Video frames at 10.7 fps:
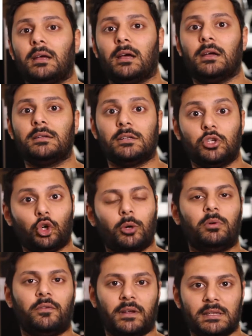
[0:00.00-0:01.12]
as enjoyable
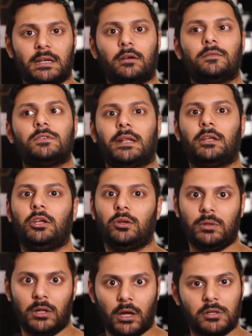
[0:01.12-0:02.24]
for yourself so that you
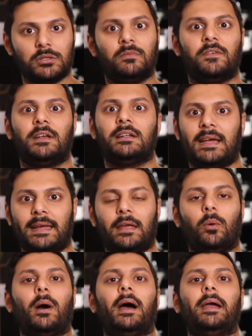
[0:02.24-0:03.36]
learn something, take it
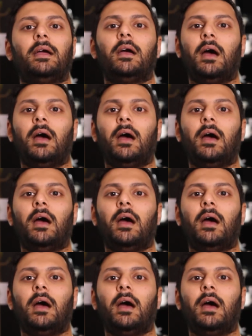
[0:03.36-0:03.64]
away,